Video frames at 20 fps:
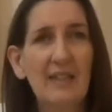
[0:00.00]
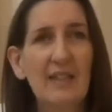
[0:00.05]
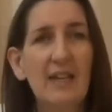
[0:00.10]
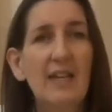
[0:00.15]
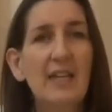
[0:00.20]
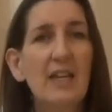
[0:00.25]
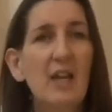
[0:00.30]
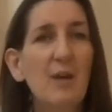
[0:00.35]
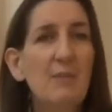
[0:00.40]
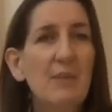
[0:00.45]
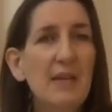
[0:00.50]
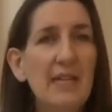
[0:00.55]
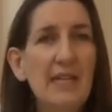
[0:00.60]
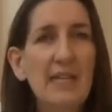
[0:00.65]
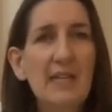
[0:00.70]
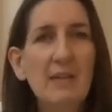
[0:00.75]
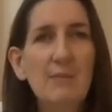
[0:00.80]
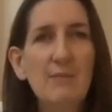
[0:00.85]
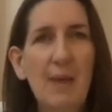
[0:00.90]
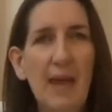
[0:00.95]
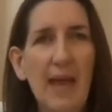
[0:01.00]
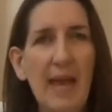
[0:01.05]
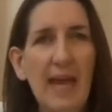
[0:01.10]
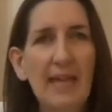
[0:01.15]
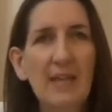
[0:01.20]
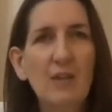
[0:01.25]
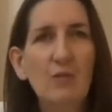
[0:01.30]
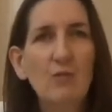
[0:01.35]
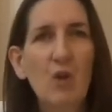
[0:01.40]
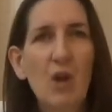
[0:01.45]
An Armenian man
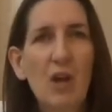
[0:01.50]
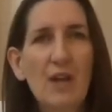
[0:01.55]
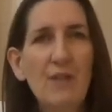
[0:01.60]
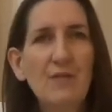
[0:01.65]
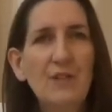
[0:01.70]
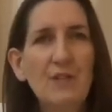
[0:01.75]
arrived